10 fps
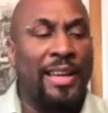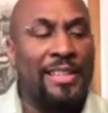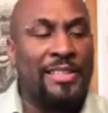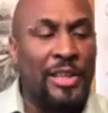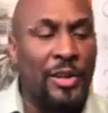
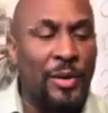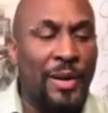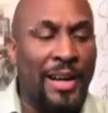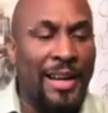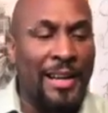So
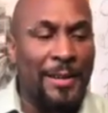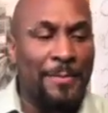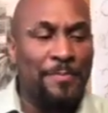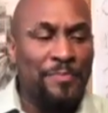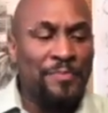
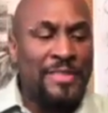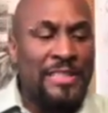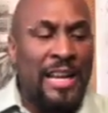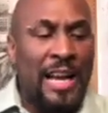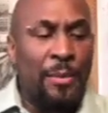
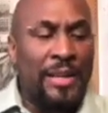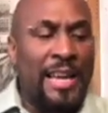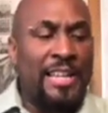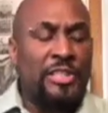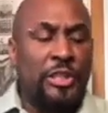I want to
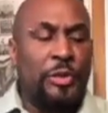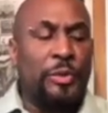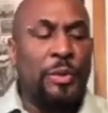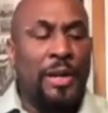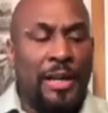ask
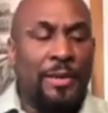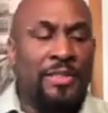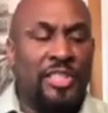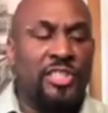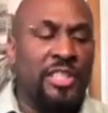you,
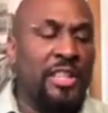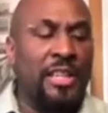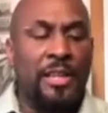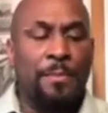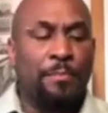did
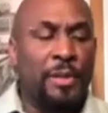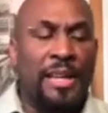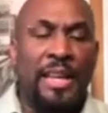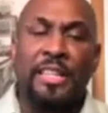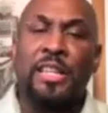she
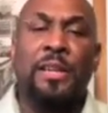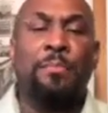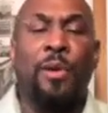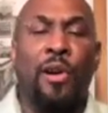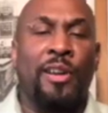play any
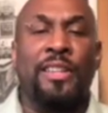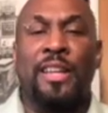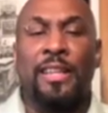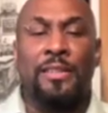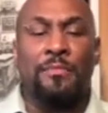part
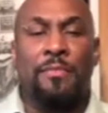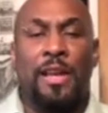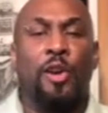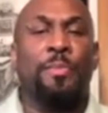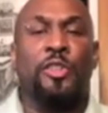in
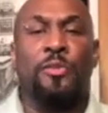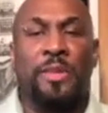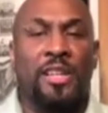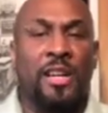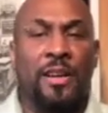helping you
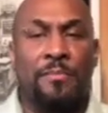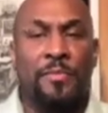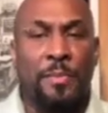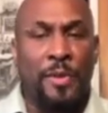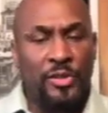become
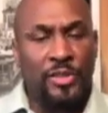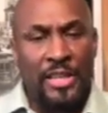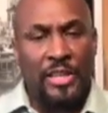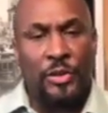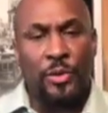the person
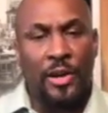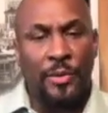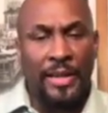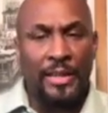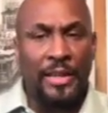that you are
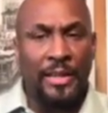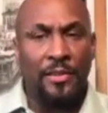right now?